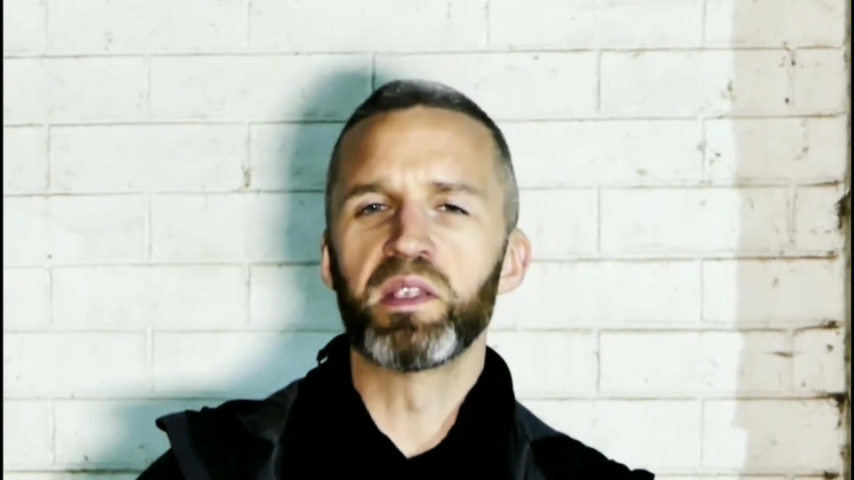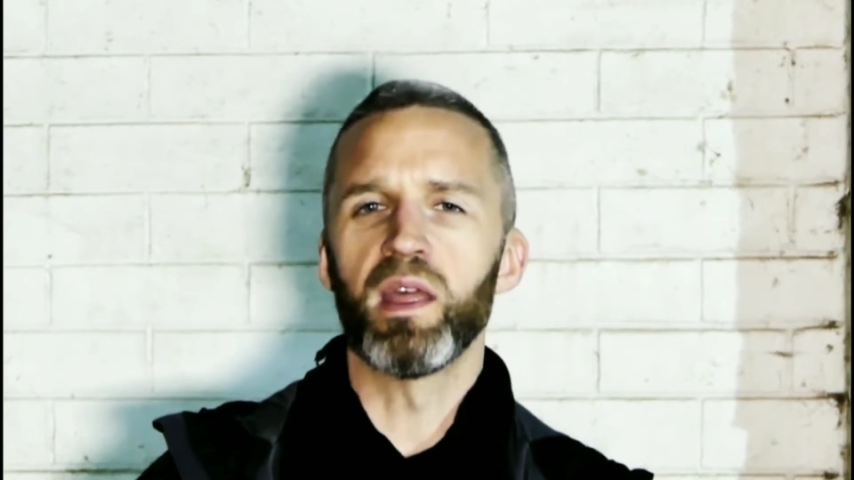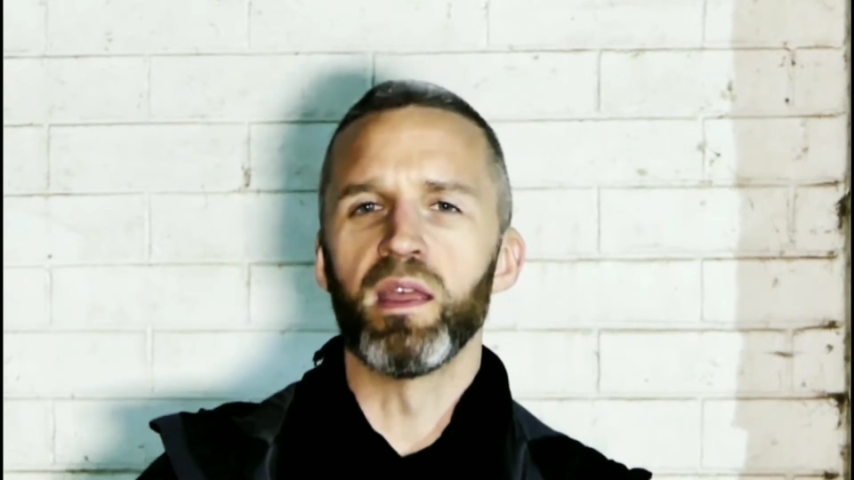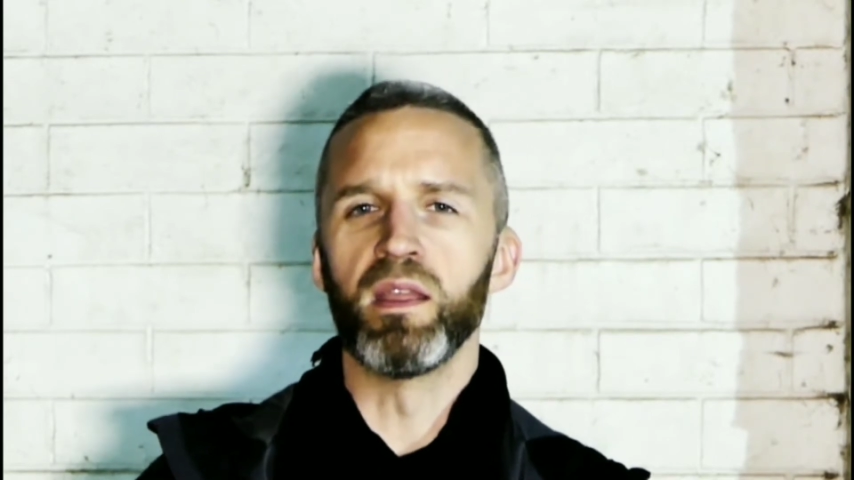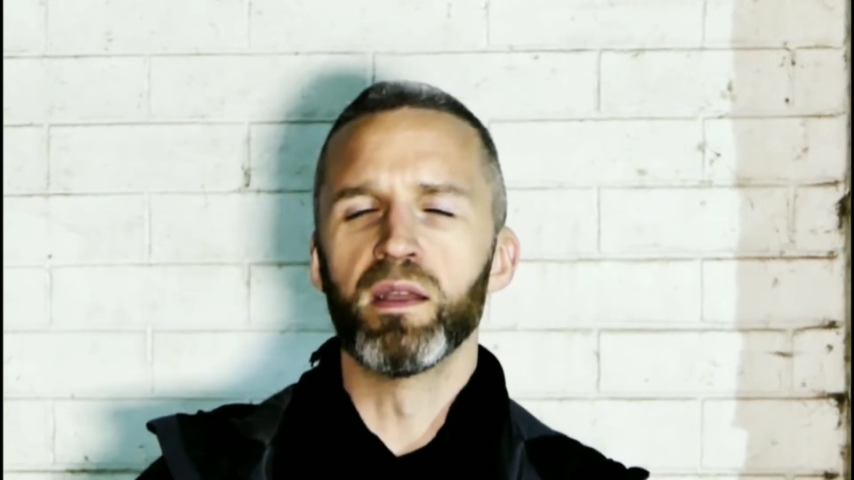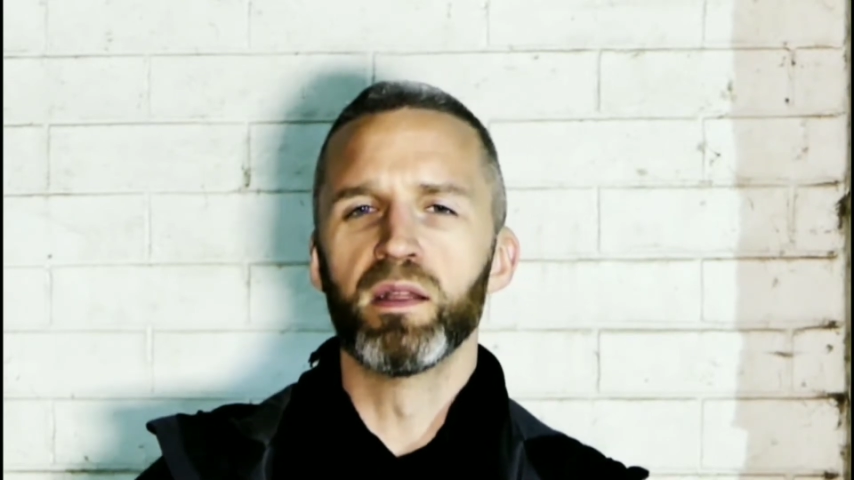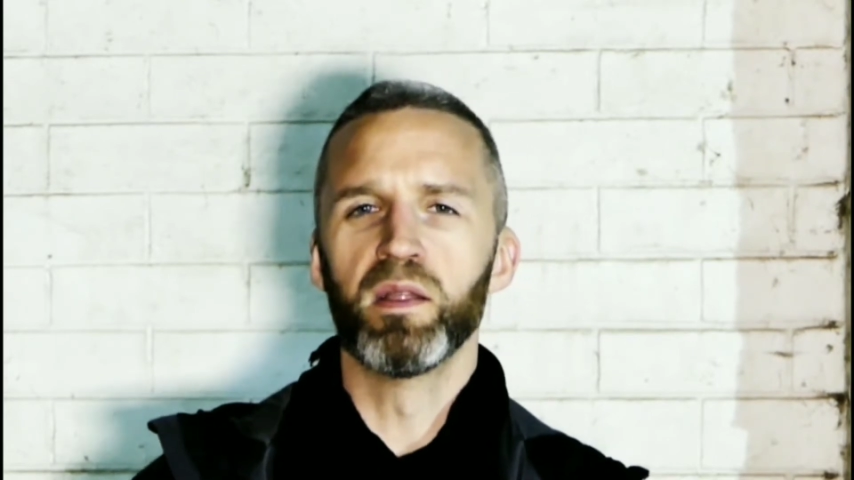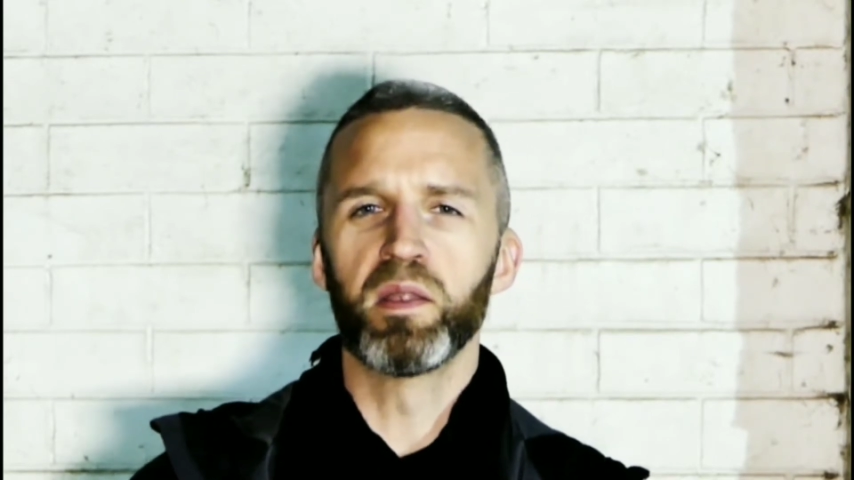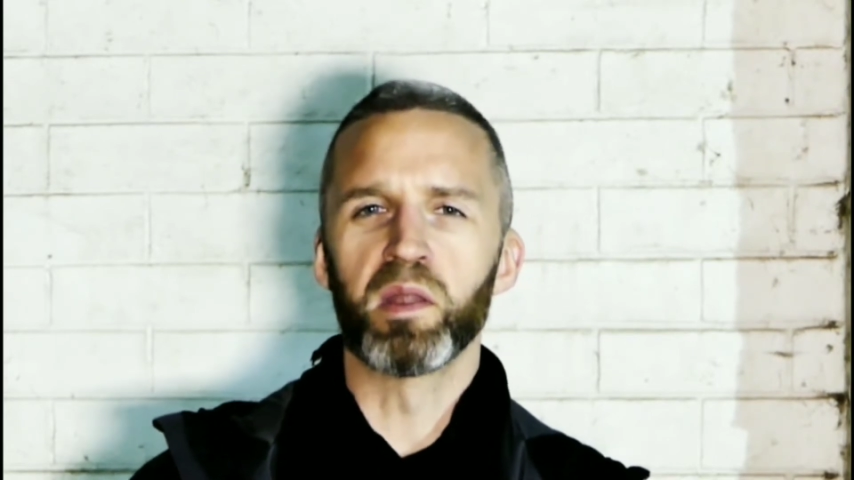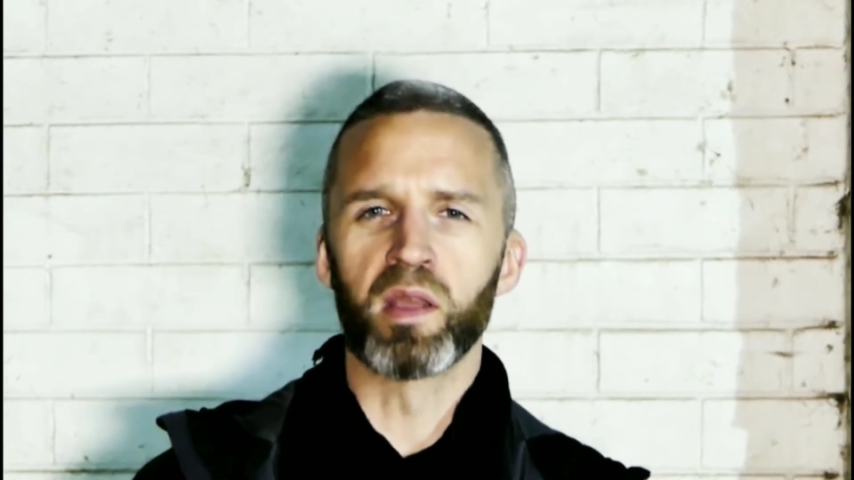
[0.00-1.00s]
day
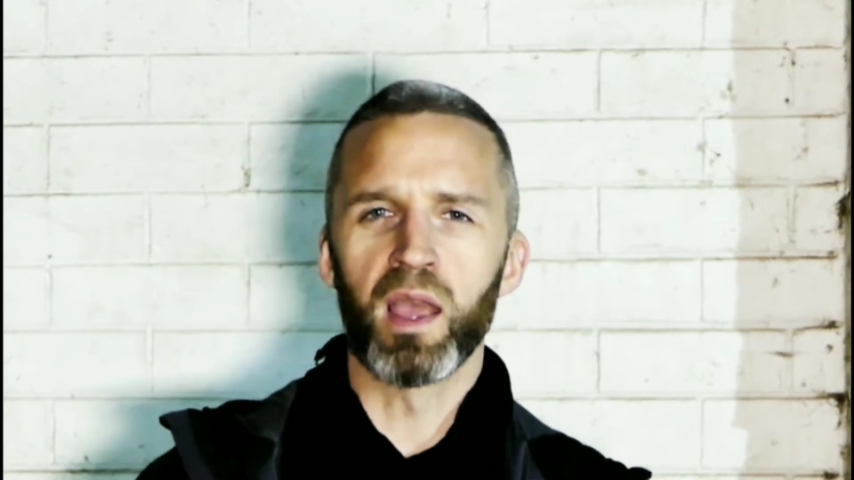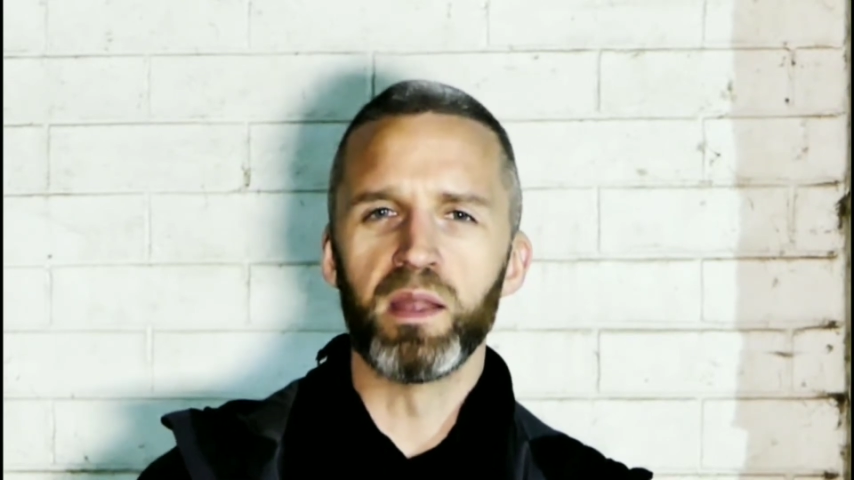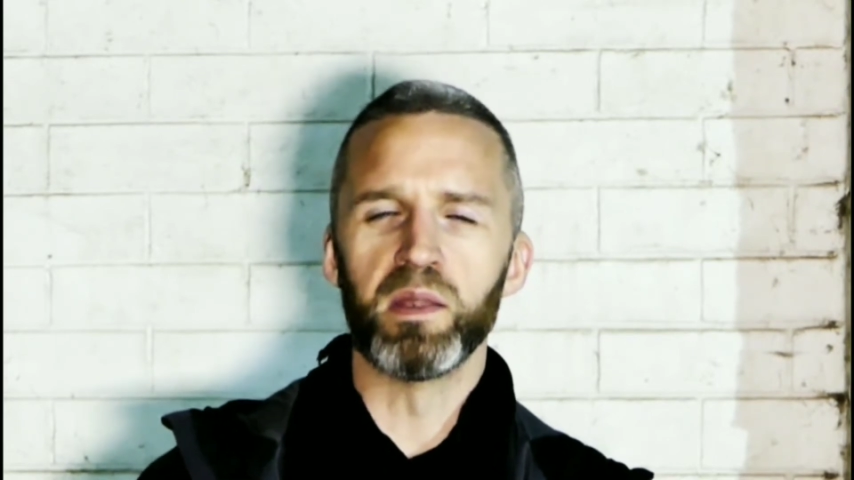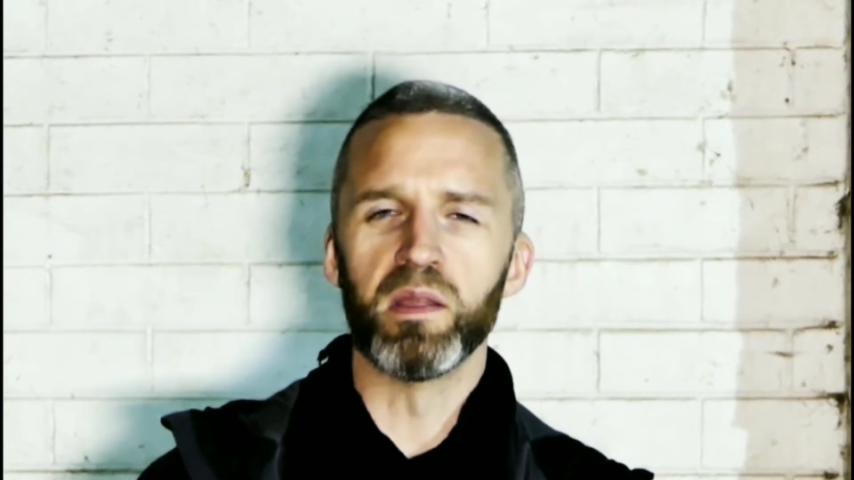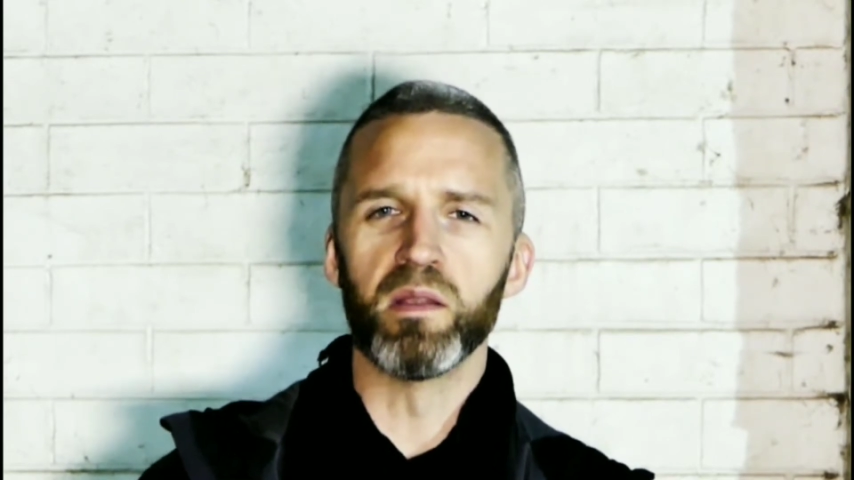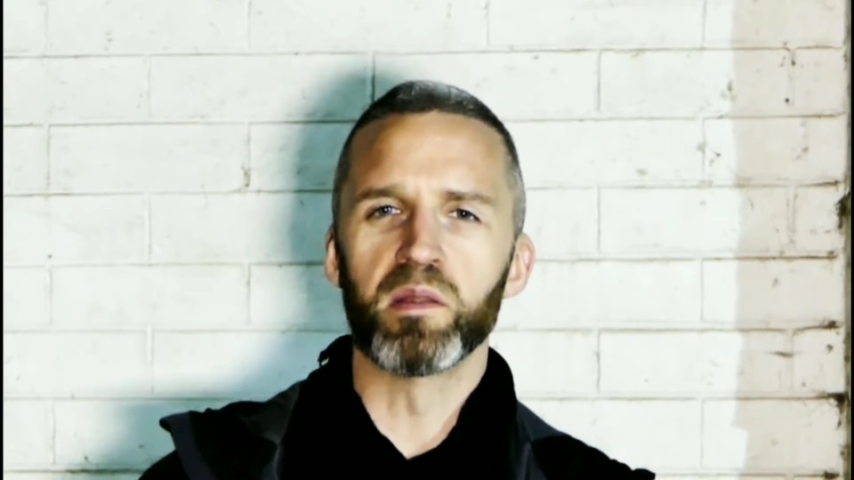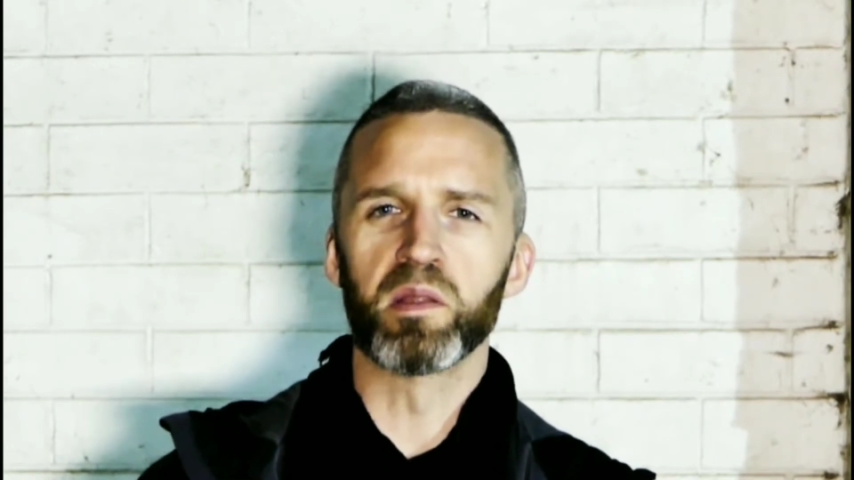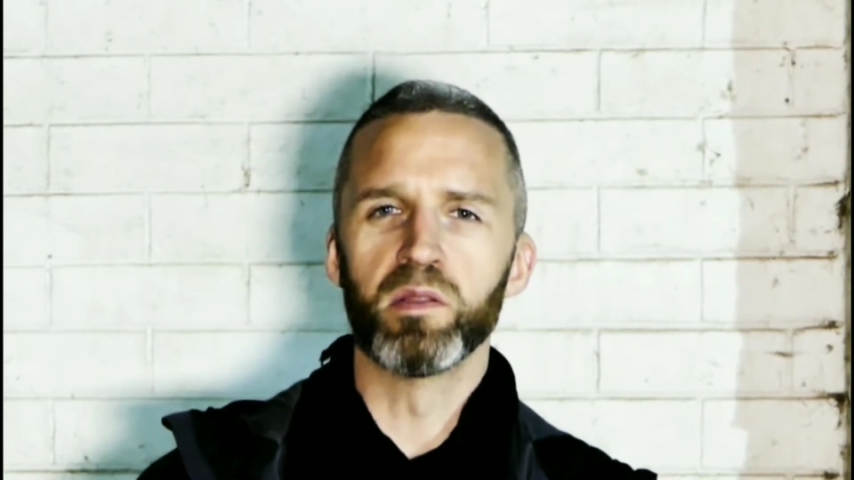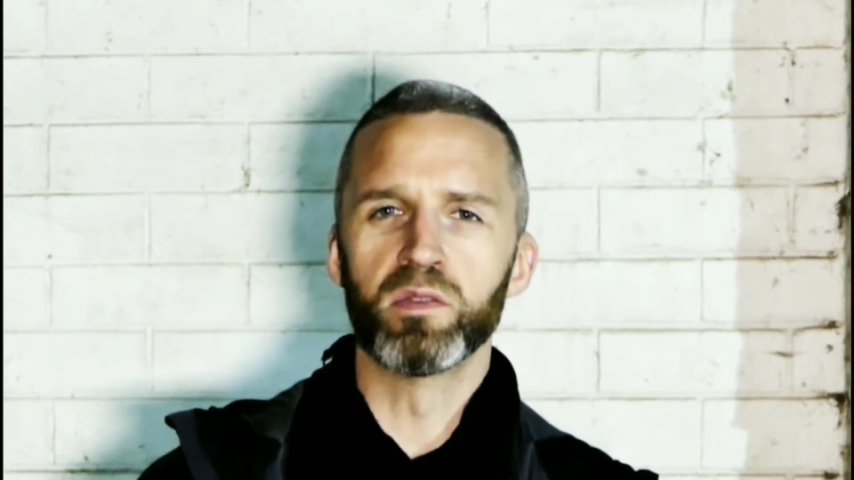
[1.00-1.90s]
Circassians,